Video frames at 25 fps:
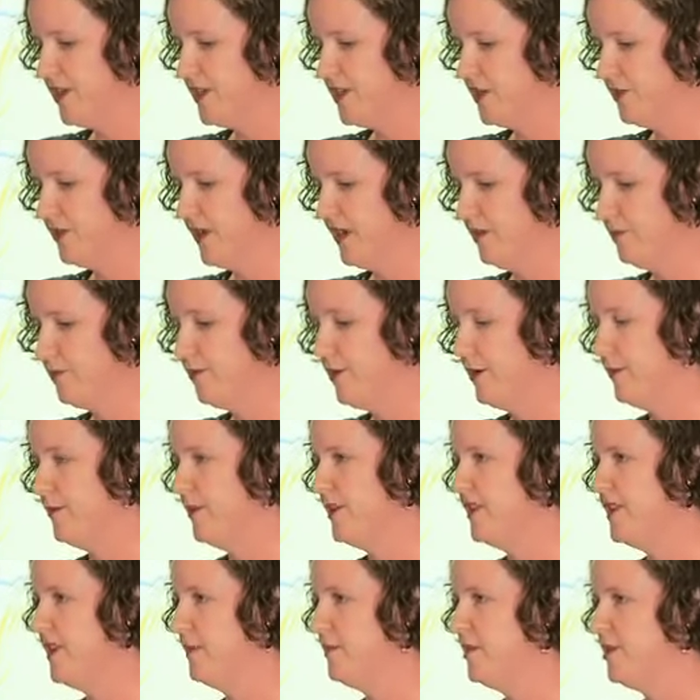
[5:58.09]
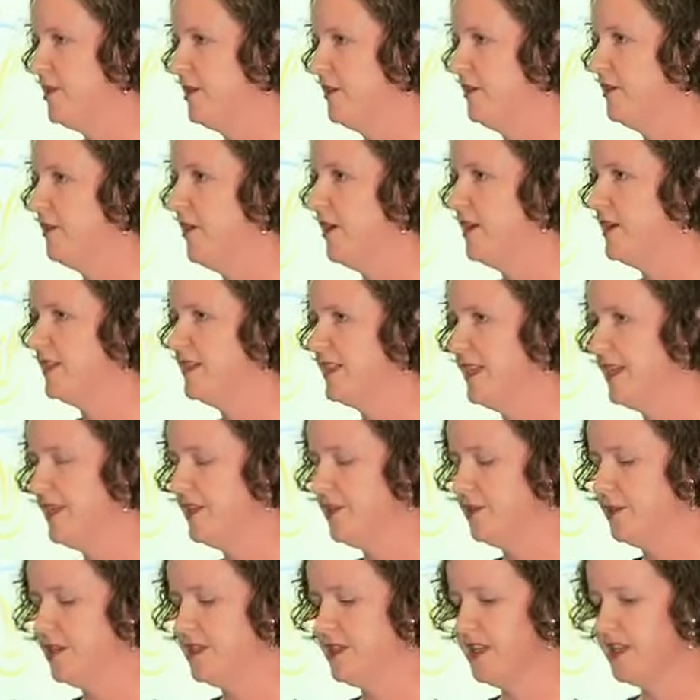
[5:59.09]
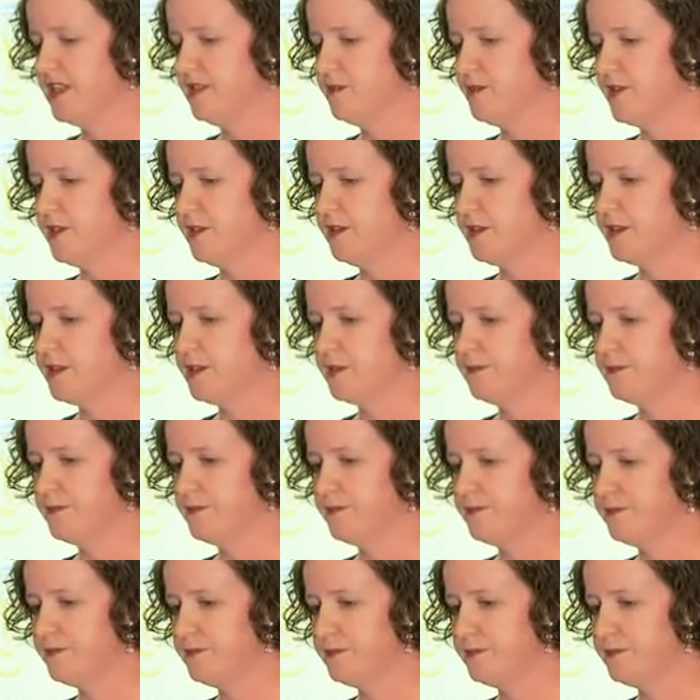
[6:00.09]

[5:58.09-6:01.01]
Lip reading: do our proprioception and kinesthesia assessments.